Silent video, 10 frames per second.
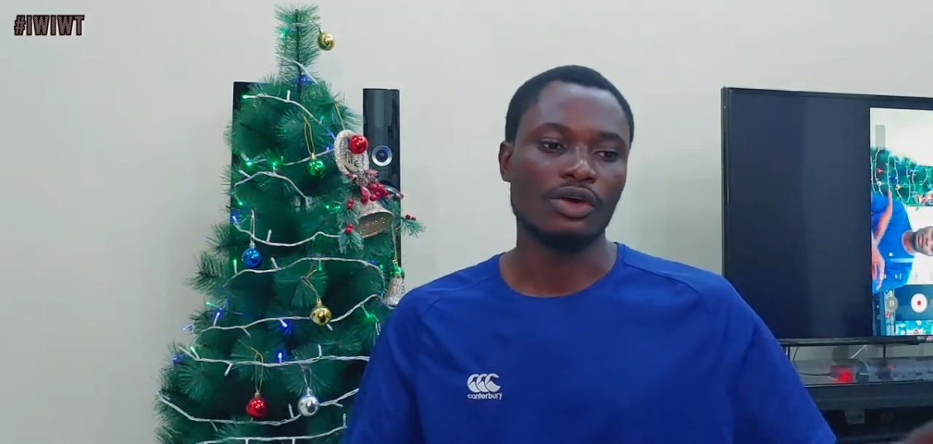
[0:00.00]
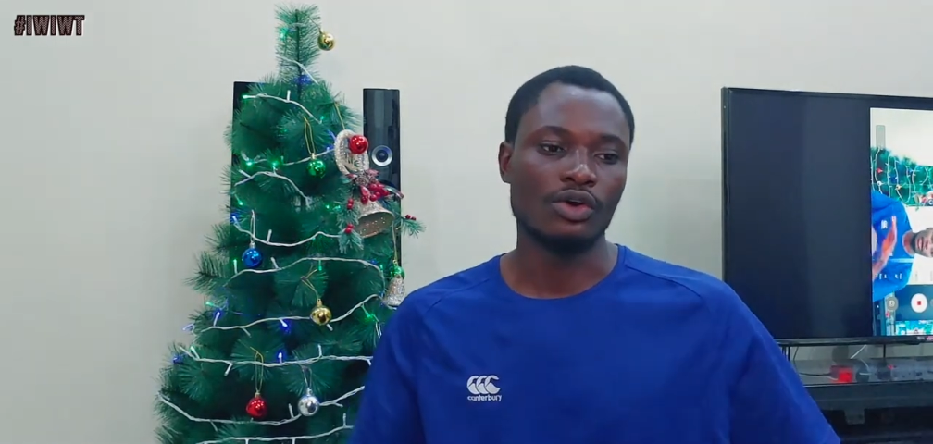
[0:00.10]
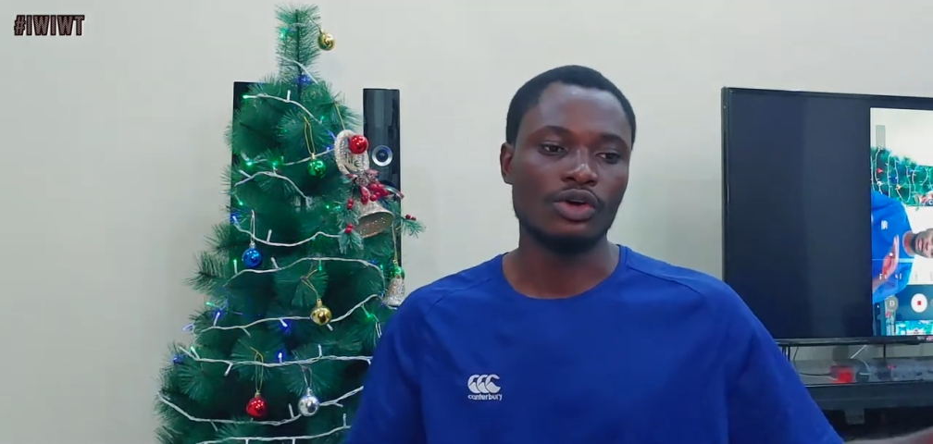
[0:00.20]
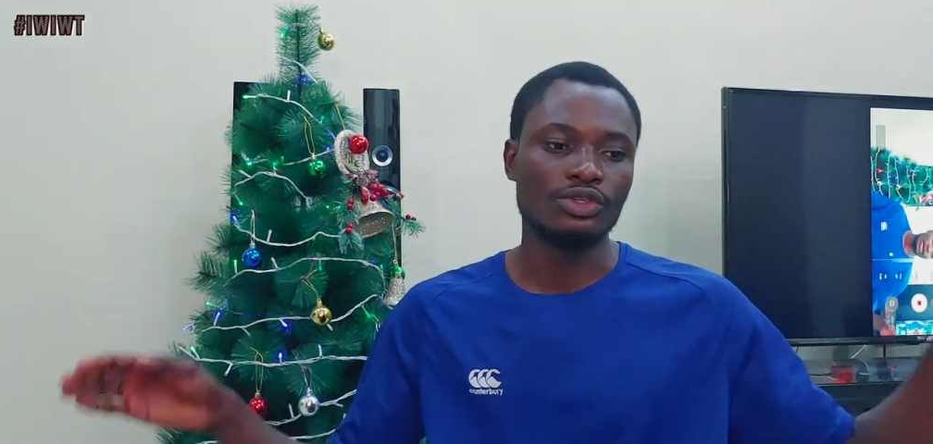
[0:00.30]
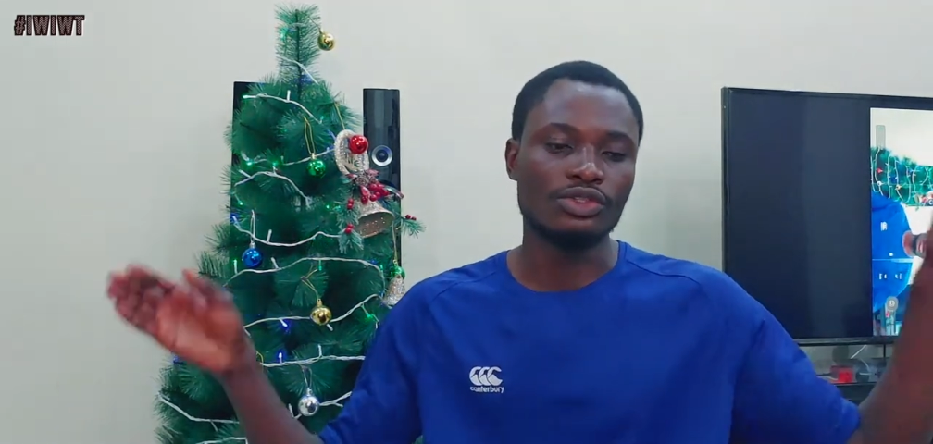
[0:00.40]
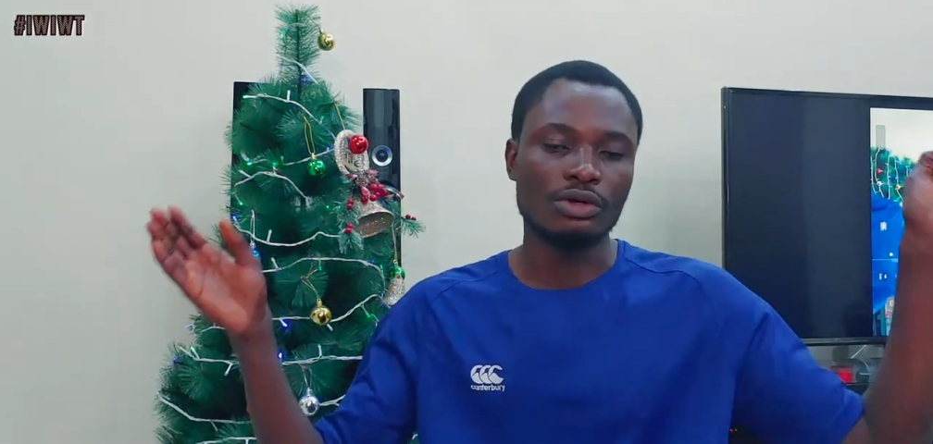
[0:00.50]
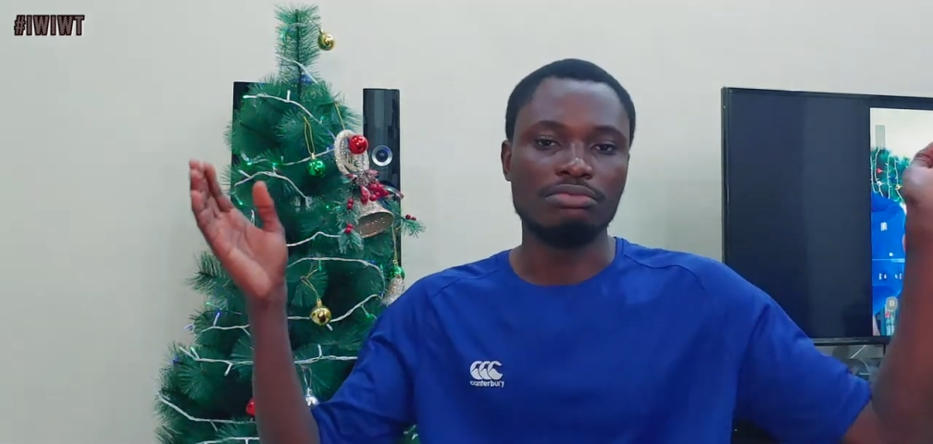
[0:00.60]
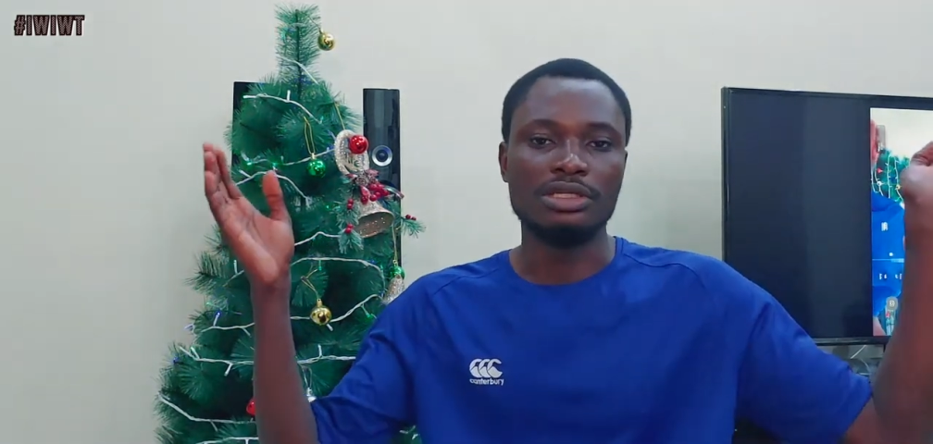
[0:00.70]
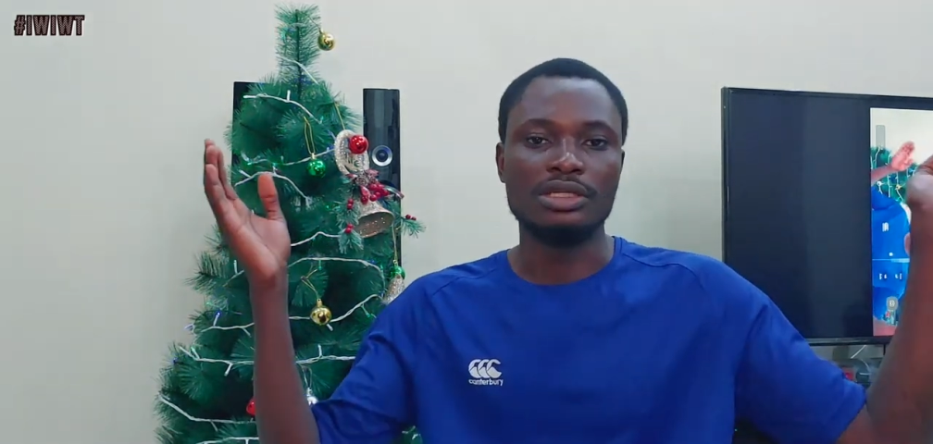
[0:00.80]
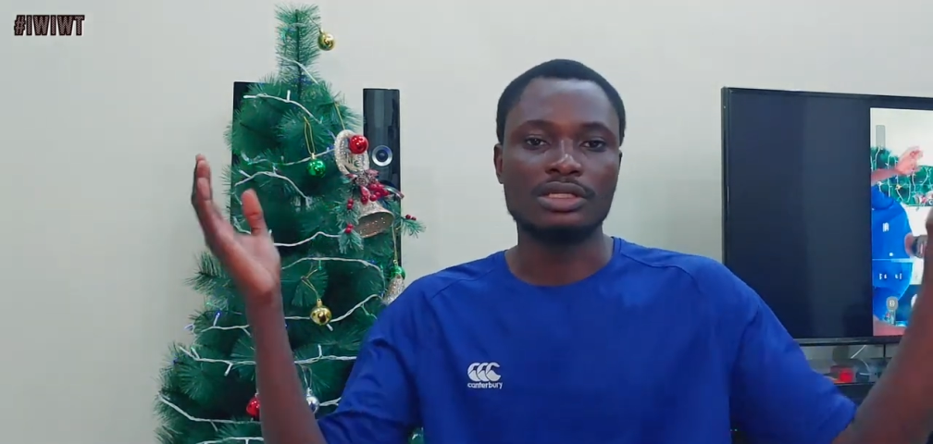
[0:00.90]
going to be
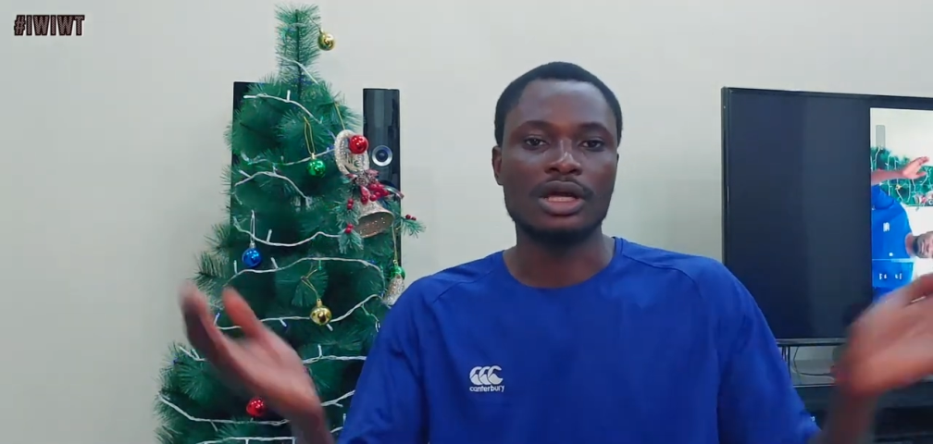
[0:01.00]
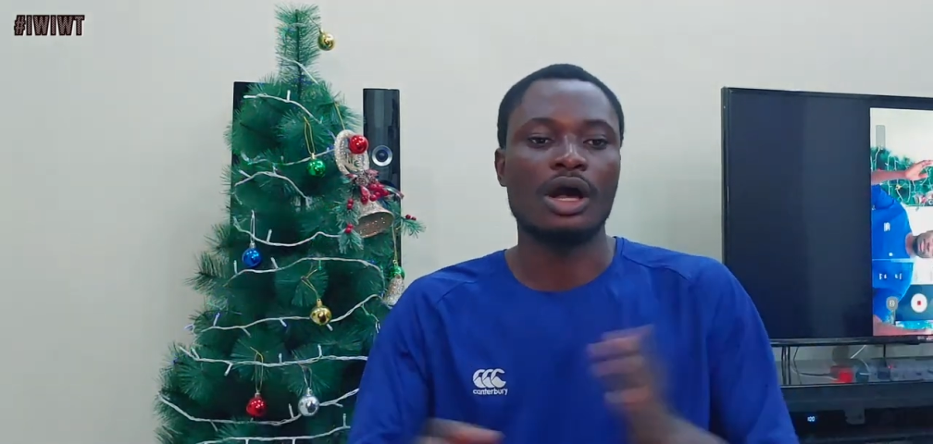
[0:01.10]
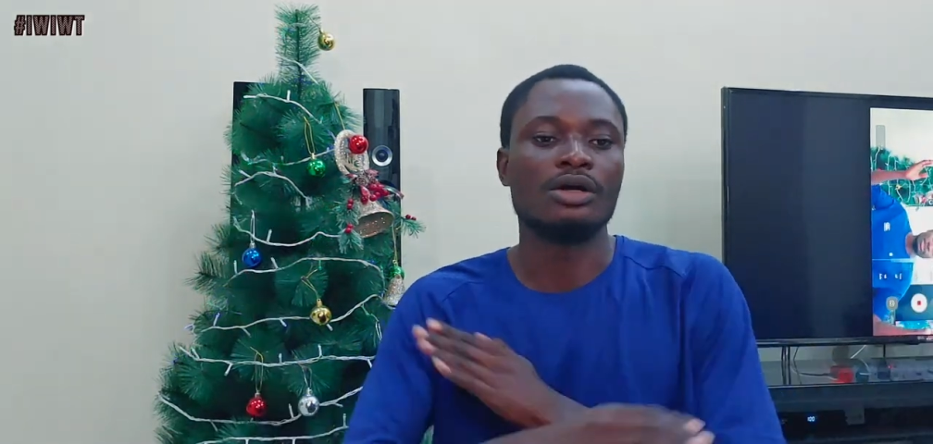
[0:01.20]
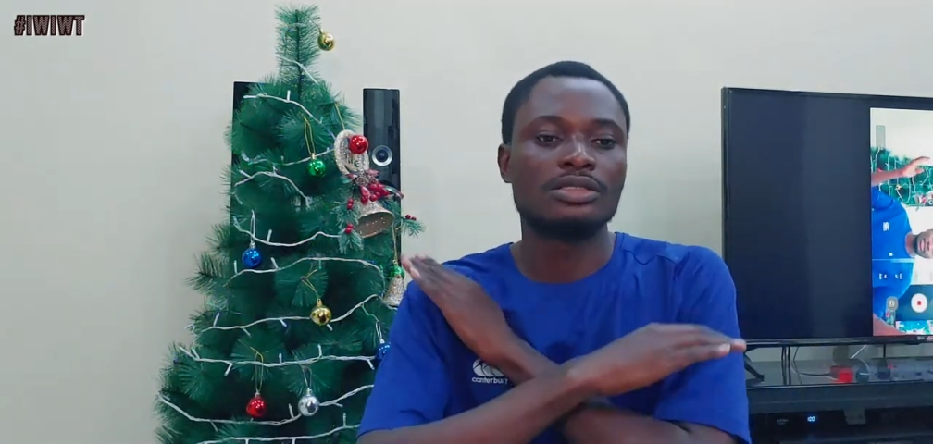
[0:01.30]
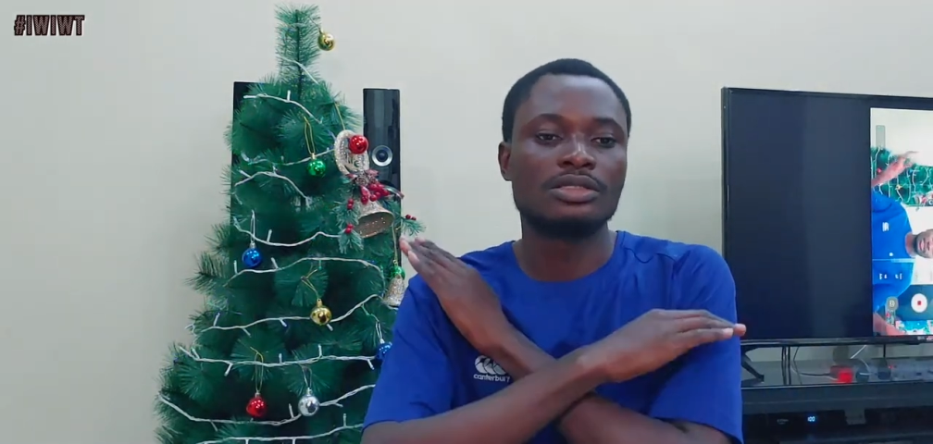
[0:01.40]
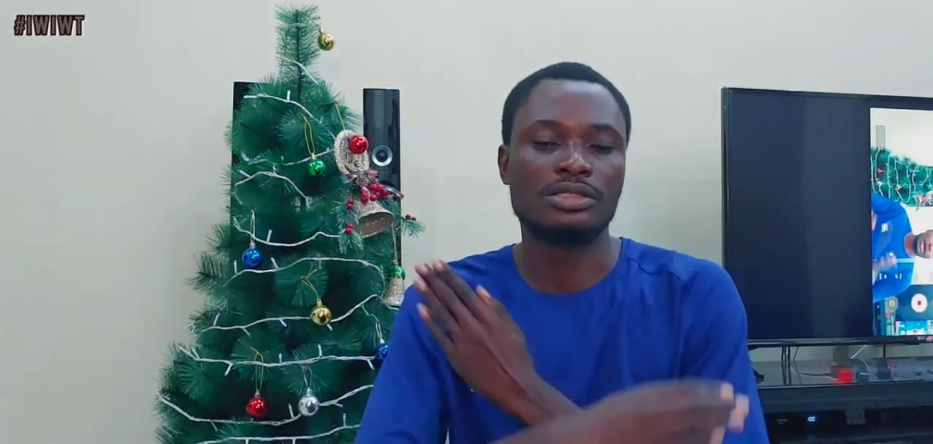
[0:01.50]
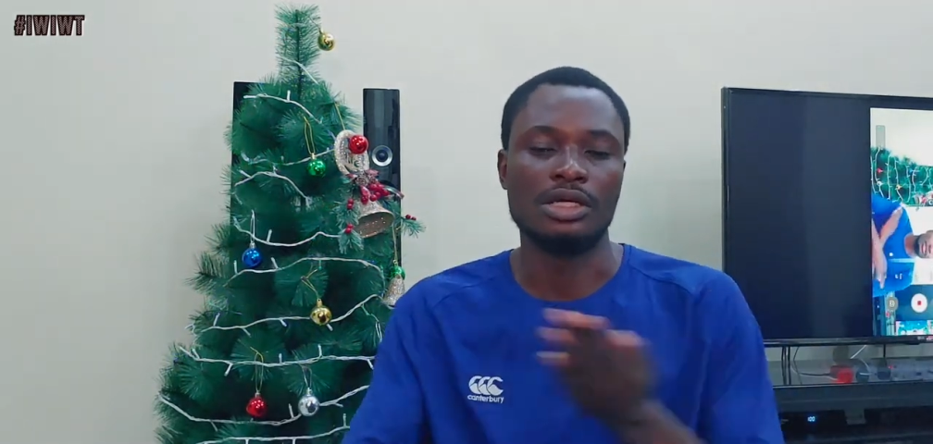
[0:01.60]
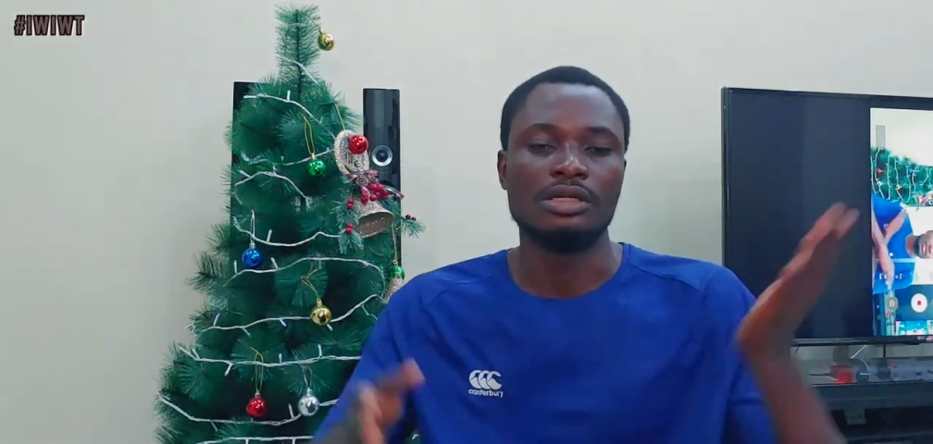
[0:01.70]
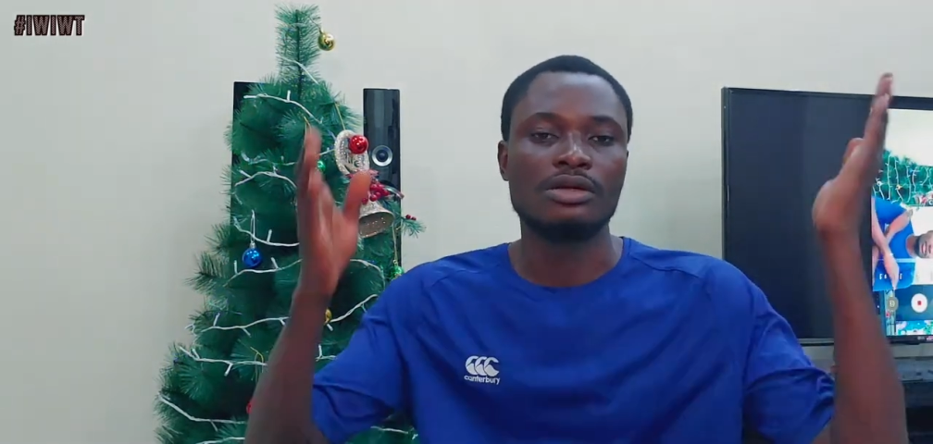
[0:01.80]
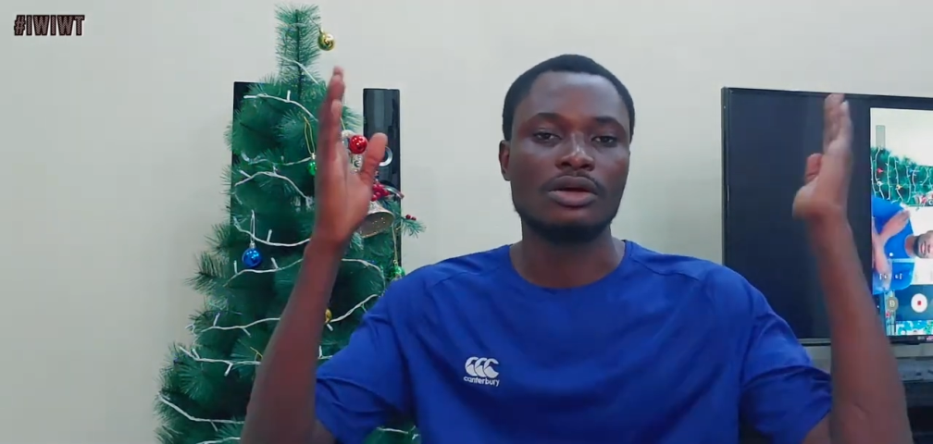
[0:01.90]
discussing